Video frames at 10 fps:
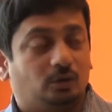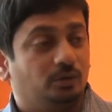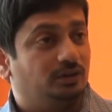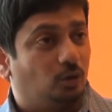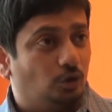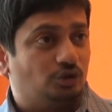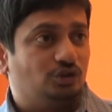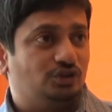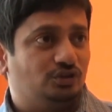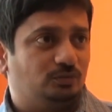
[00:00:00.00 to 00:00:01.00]
out with
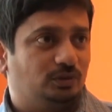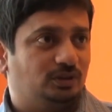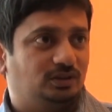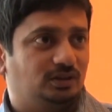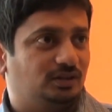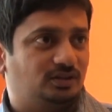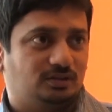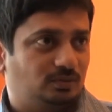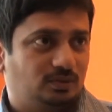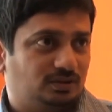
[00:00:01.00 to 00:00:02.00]
coaches, with
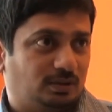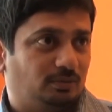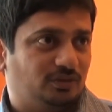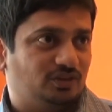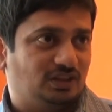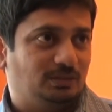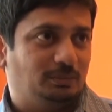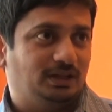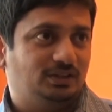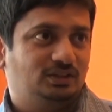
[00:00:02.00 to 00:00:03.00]
some of his
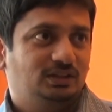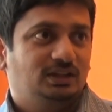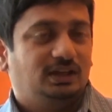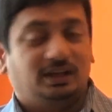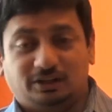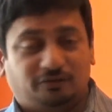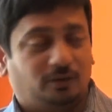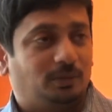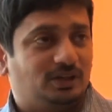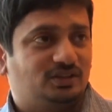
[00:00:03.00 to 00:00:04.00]
teammates, in
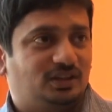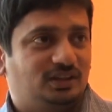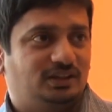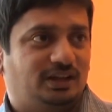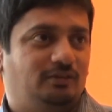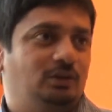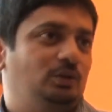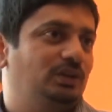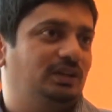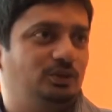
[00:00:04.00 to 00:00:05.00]
different places that he traveled
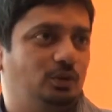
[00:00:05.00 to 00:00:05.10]
to, that